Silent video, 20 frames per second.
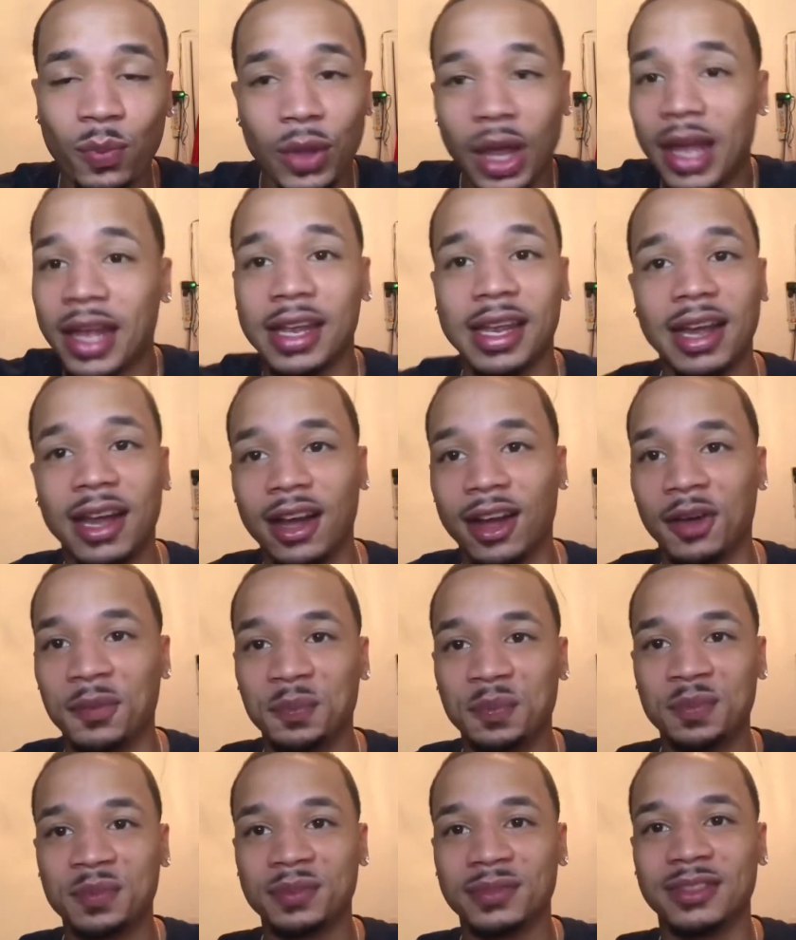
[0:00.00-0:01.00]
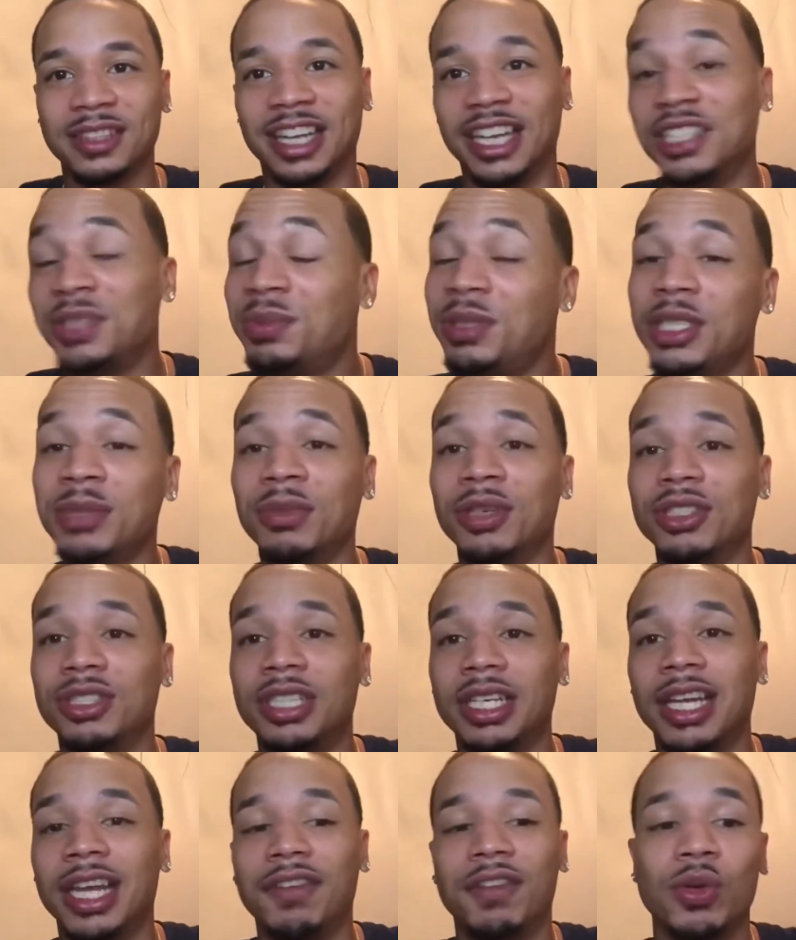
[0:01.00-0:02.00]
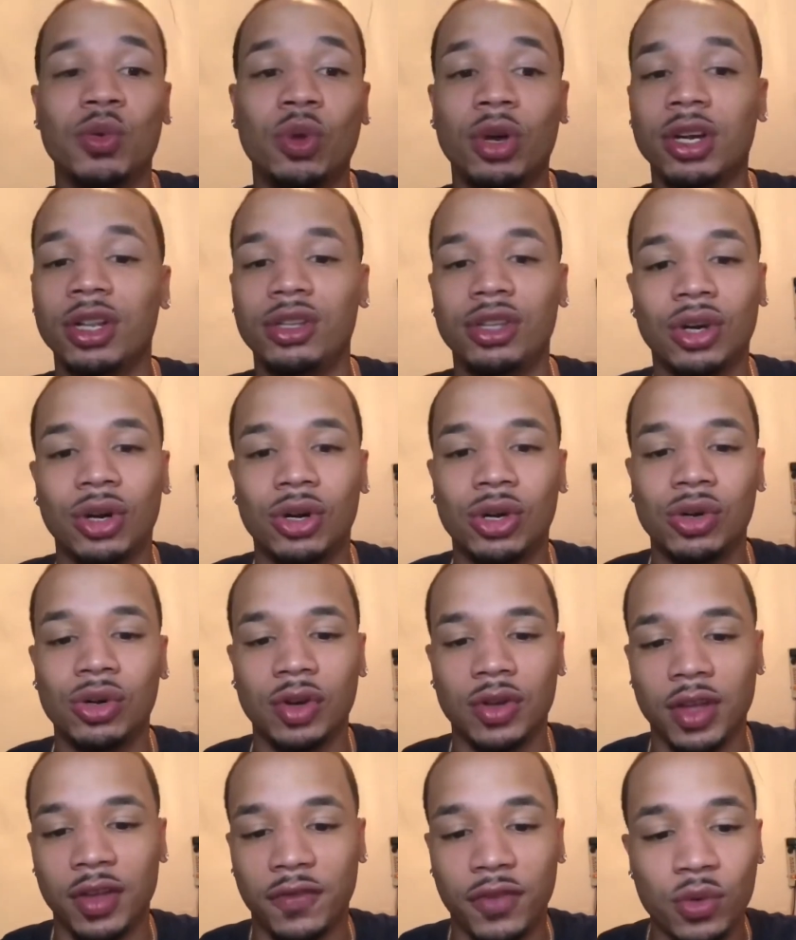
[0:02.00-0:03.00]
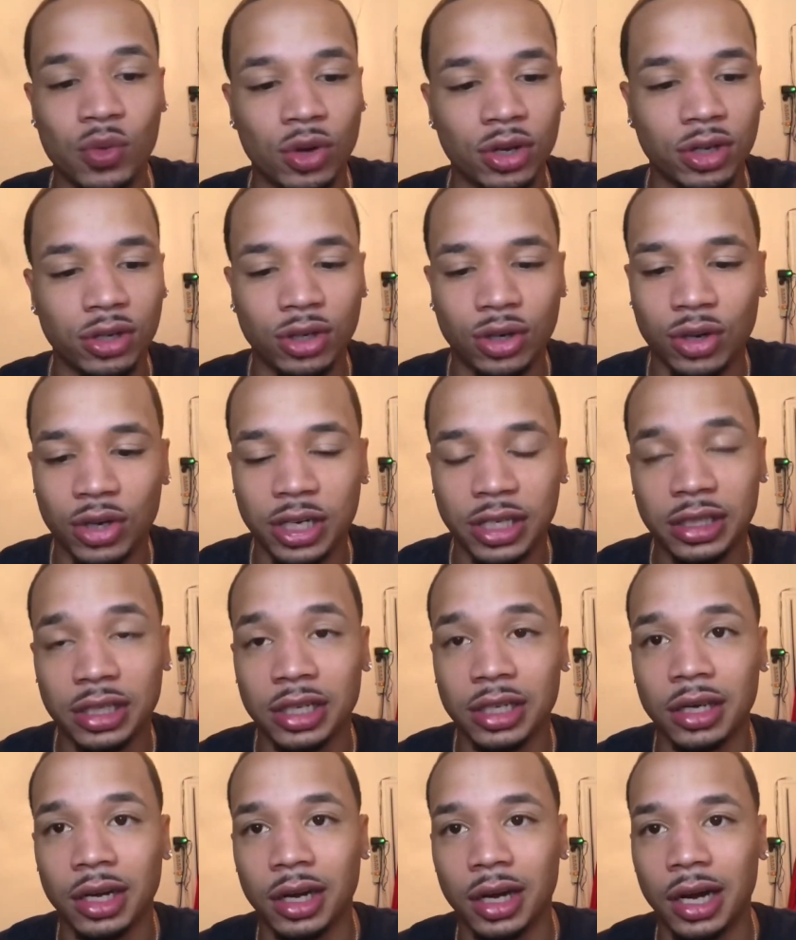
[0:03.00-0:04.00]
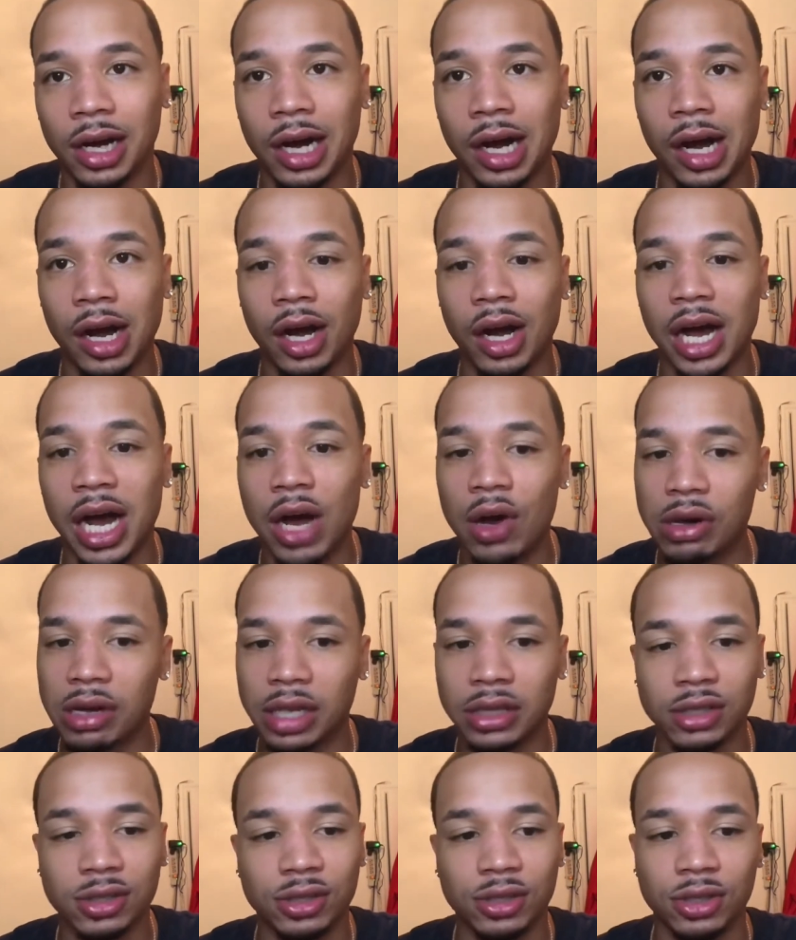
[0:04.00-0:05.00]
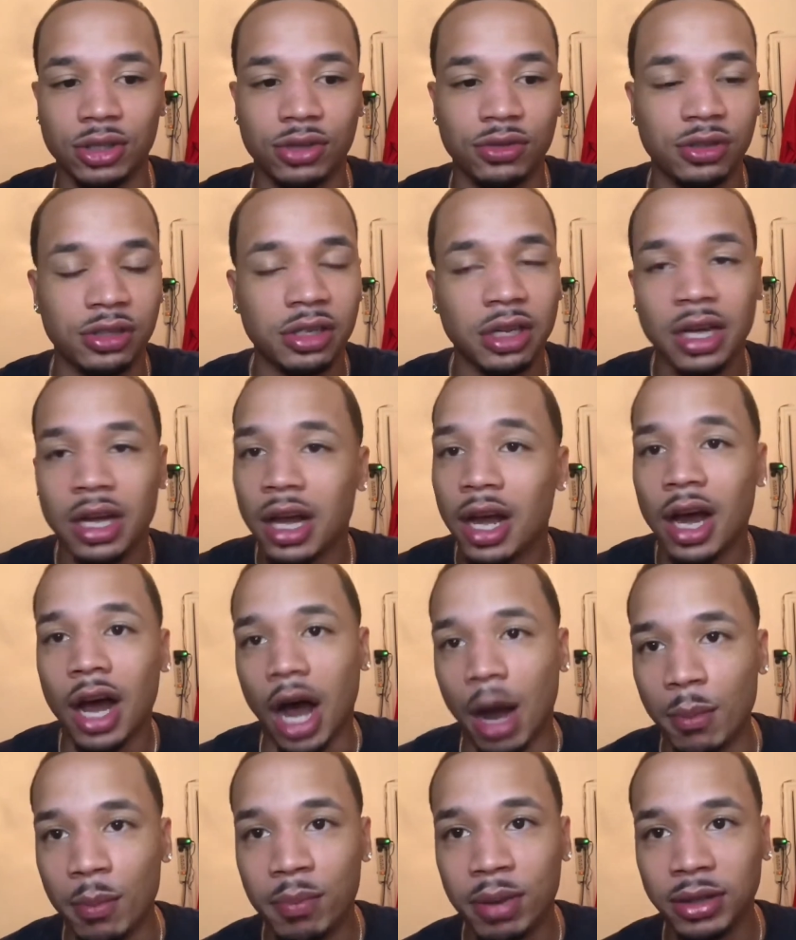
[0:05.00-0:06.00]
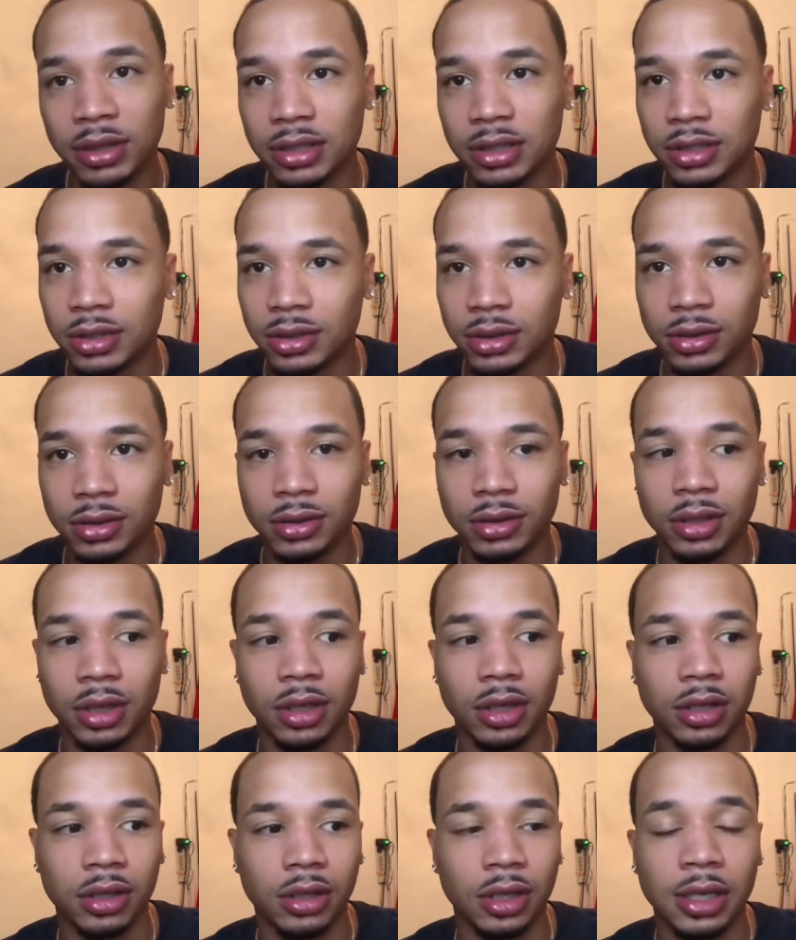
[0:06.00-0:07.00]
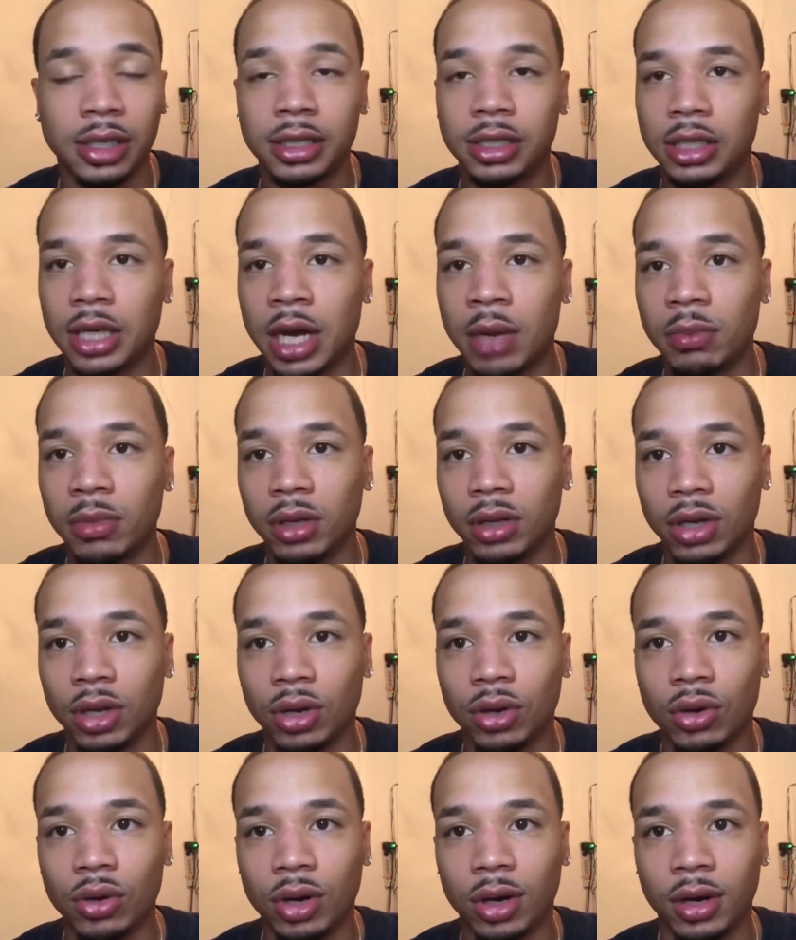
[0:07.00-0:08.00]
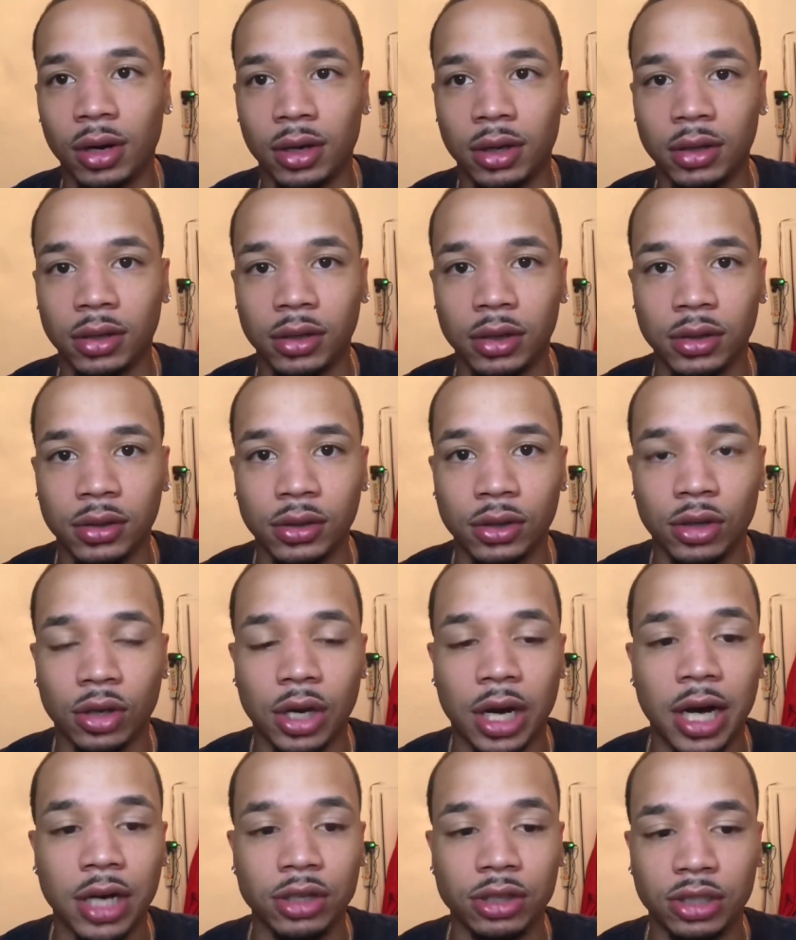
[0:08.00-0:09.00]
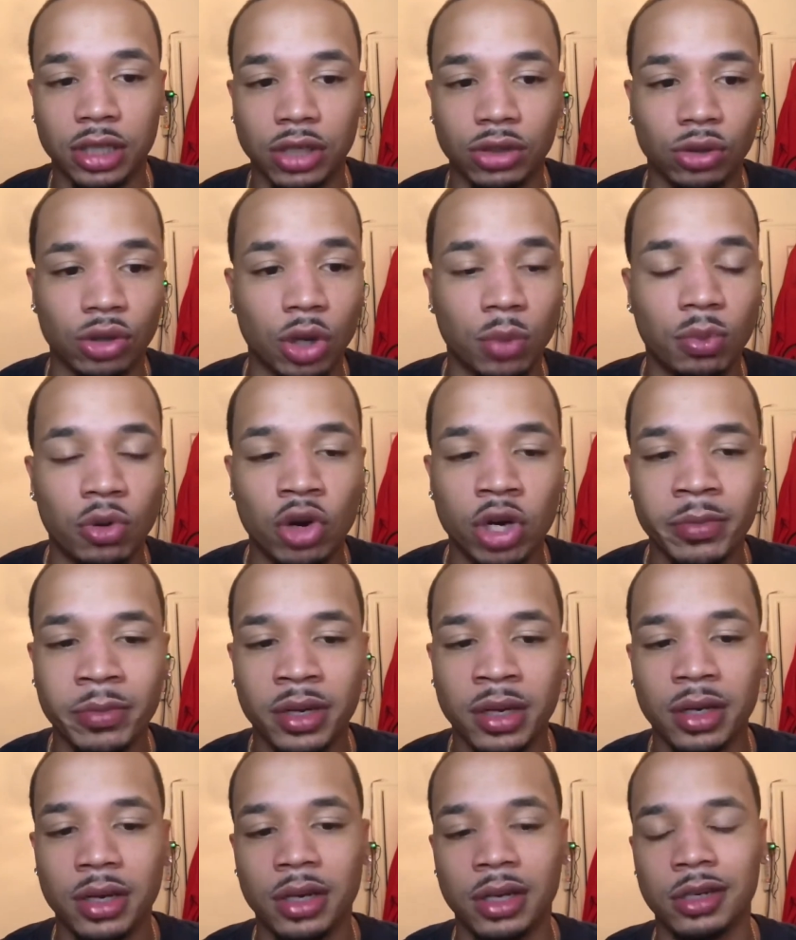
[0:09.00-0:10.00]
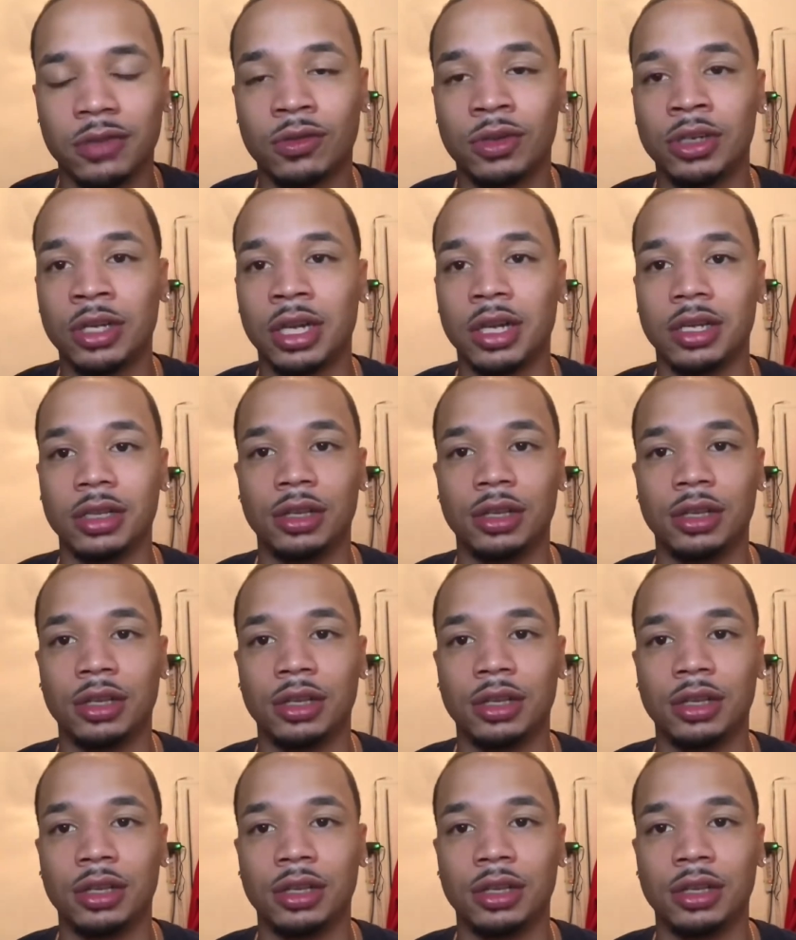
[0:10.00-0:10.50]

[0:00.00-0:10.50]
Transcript: Yeah, that's pretty much it. If you wanna know anything how I got the surgery, I'm gonna put the link down below on, you know, how you schedule the appointment and whatnot.